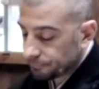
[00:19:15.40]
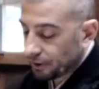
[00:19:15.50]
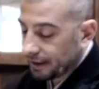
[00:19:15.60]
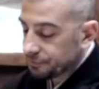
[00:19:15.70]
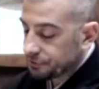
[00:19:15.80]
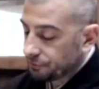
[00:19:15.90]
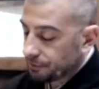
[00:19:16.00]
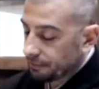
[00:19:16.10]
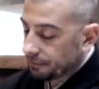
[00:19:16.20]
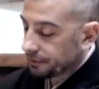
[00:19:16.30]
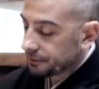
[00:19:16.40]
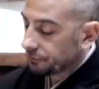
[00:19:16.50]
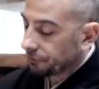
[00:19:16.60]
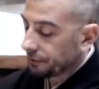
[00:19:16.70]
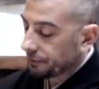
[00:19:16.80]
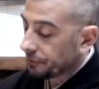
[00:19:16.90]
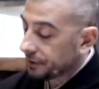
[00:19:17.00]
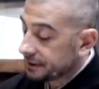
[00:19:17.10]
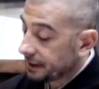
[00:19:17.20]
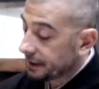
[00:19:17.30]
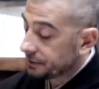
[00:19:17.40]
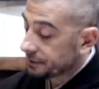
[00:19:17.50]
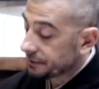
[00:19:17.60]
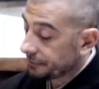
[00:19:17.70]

Perhaps you remember the three stages